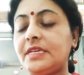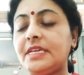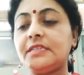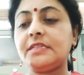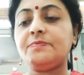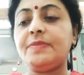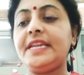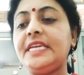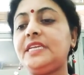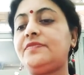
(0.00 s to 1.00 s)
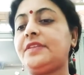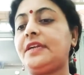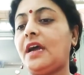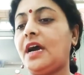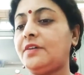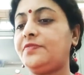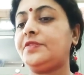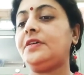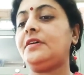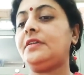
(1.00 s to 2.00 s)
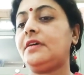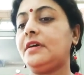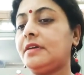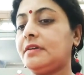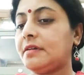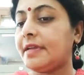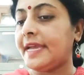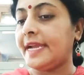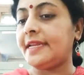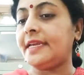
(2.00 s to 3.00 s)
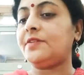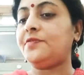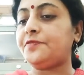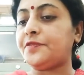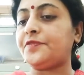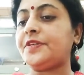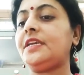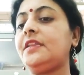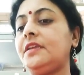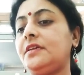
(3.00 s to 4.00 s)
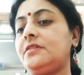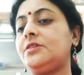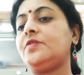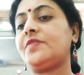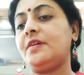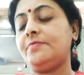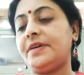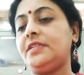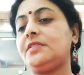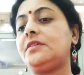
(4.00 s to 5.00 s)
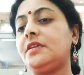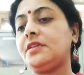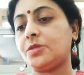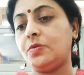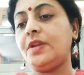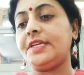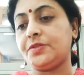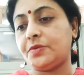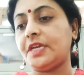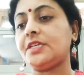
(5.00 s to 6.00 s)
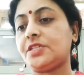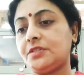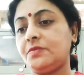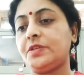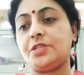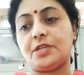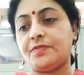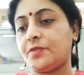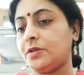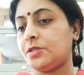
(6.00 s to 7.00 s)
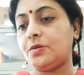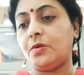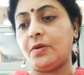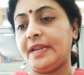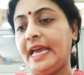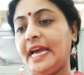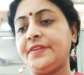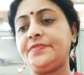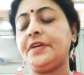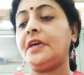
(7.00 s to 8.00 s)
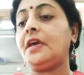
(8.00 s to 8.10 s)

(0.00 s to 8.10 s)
it is believed that after getting 15 years of compulsory school education, which of course you all have,